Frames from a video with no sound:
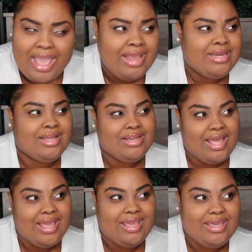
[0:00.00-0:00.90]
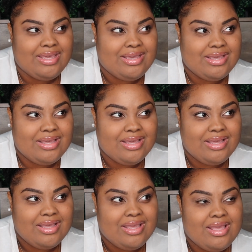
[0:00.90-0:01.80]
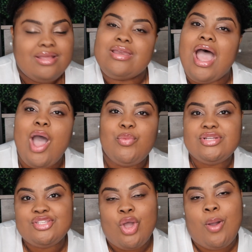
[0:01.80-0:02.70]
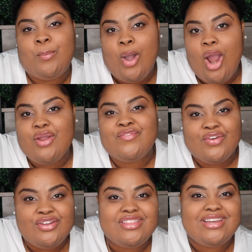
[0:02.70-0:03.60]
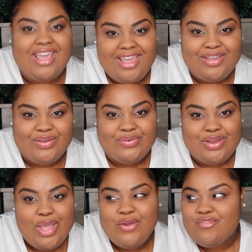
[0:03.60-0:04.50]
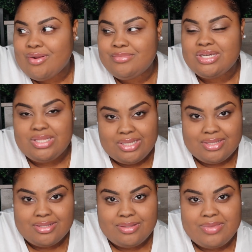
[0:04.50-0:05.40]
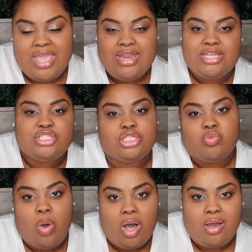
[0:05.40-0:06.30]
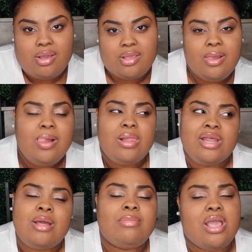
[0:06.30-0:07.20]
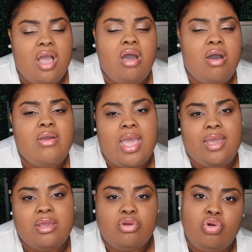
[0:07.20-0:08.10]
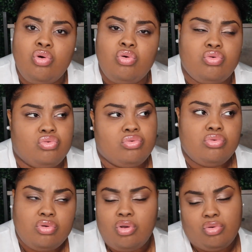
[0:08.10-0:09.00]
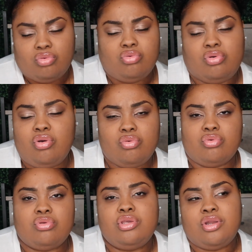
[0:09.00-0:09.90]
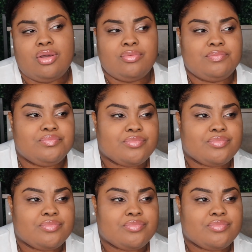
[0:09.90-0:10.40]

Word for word: And they're like, nah, we just gonna park further down from the club and then just walk. And I'm like, oh, okay, cool, cool, cool, you know?